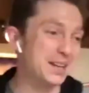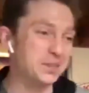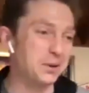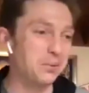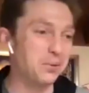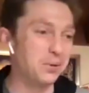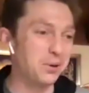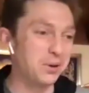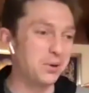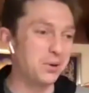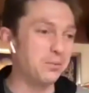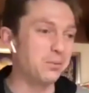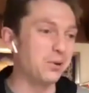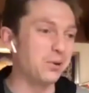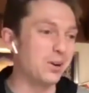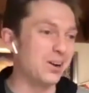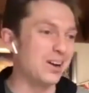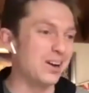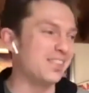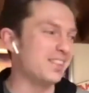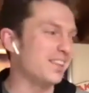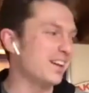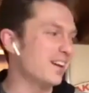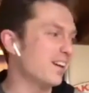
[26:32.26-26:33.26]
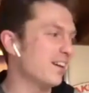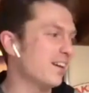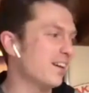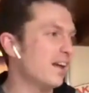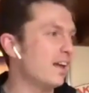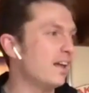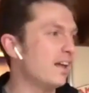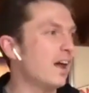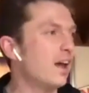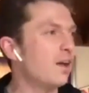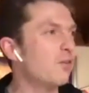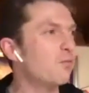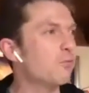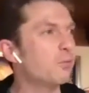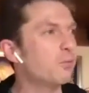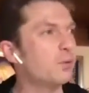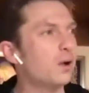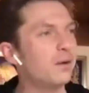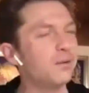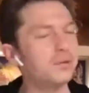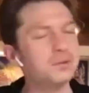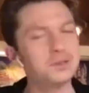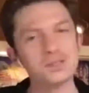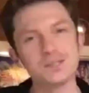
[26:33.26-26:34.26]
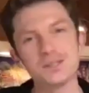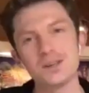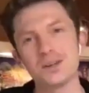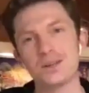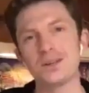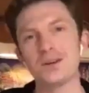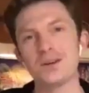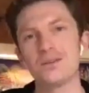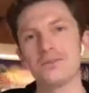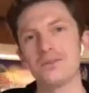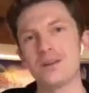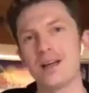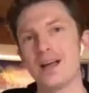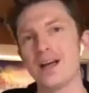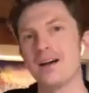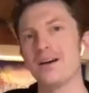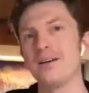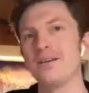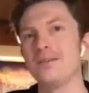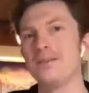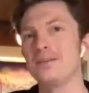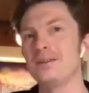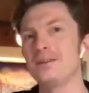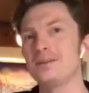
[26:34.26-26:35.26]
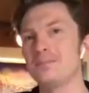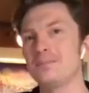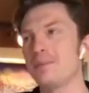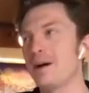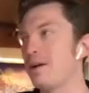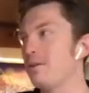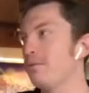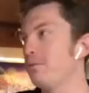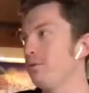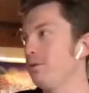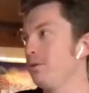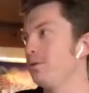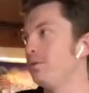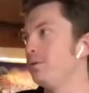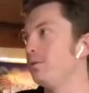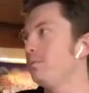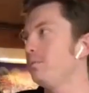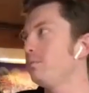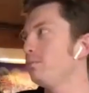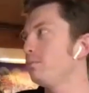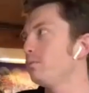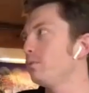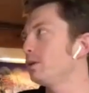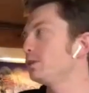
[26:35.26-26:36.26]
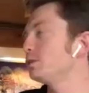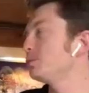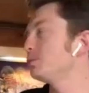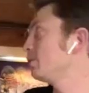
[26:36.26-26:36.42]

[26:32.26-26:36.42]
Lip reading: so we're on there, and I was looking around my room, which